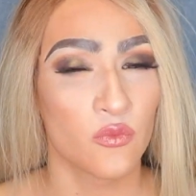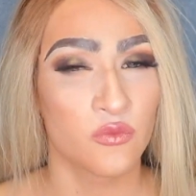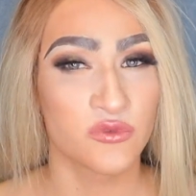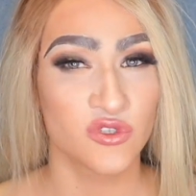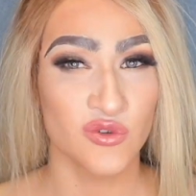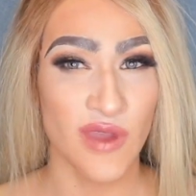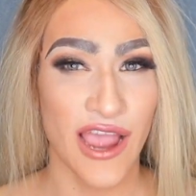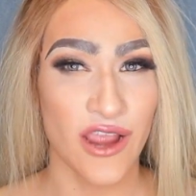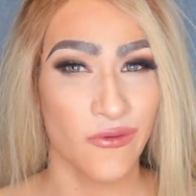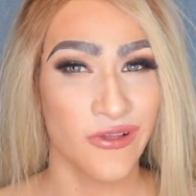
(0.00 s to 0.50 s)

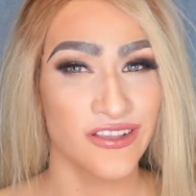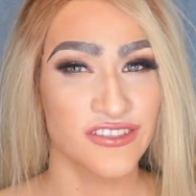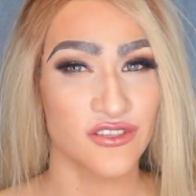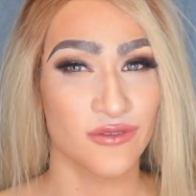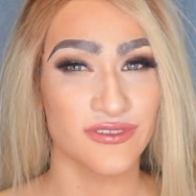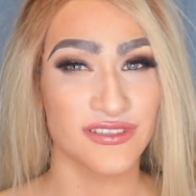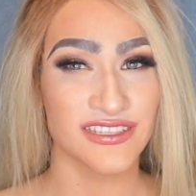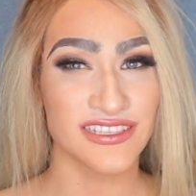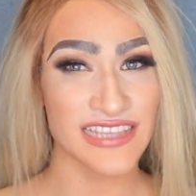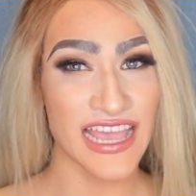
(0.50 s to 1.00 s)
drag queens
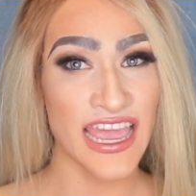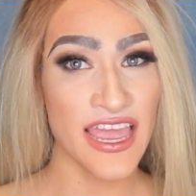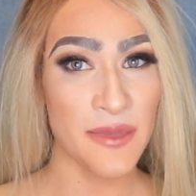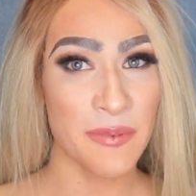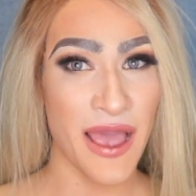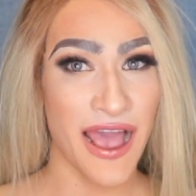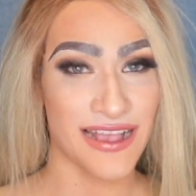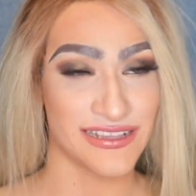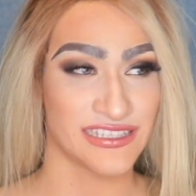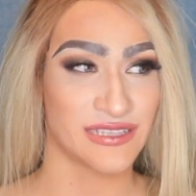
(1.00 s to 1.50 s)
don't say
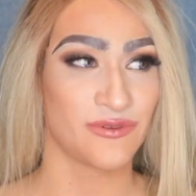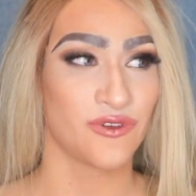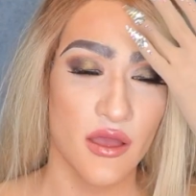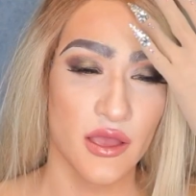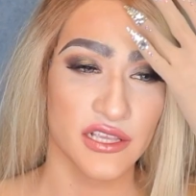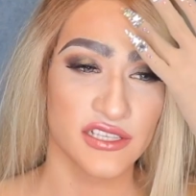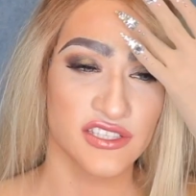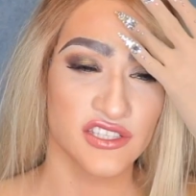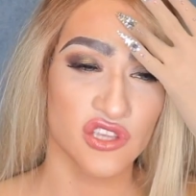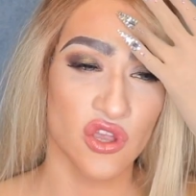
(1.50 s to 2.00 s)
passable,
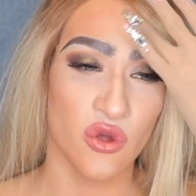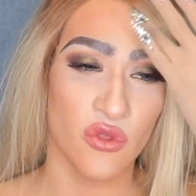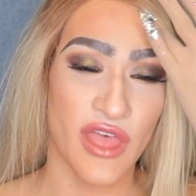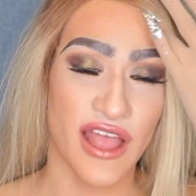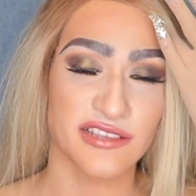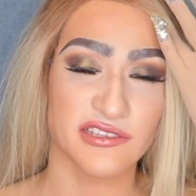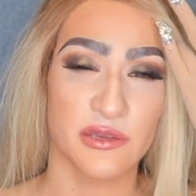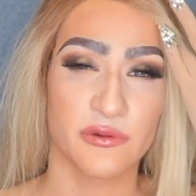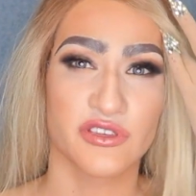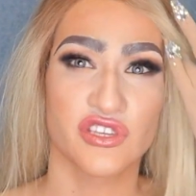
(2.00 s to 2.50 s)
so
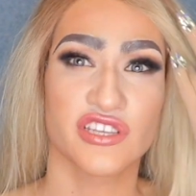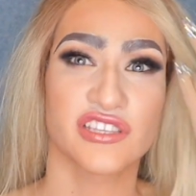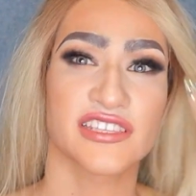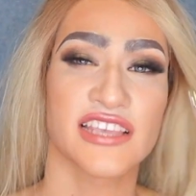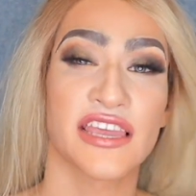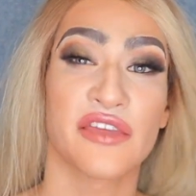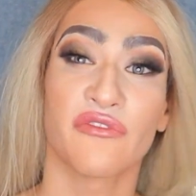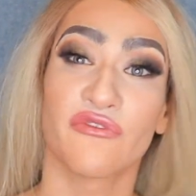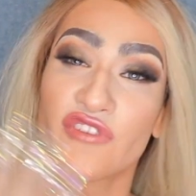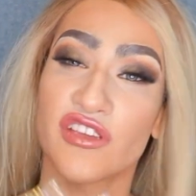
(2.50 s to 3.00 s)
that's why we just
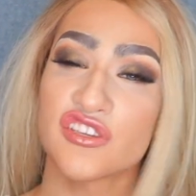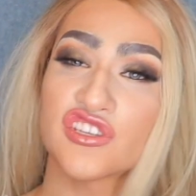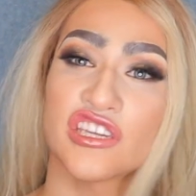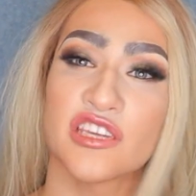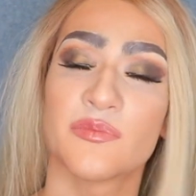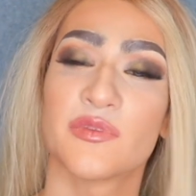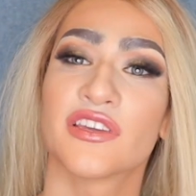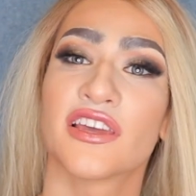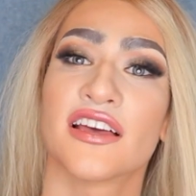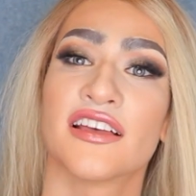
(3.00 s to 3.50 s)
say
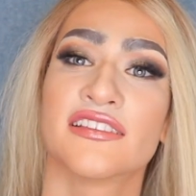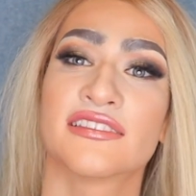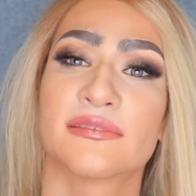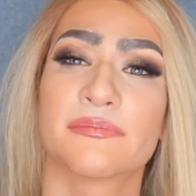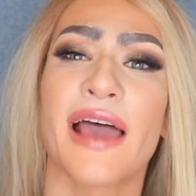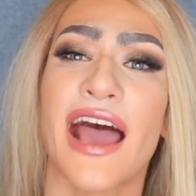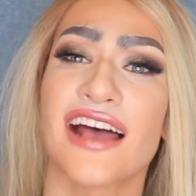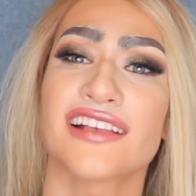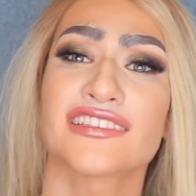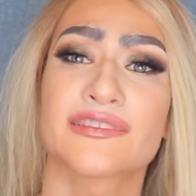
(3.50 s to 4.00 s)
fishy, because
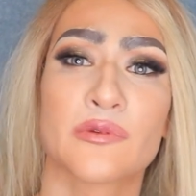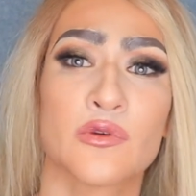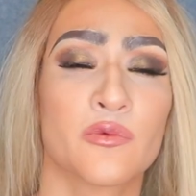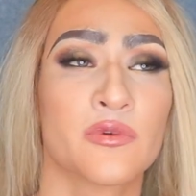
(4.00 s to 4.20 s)
passable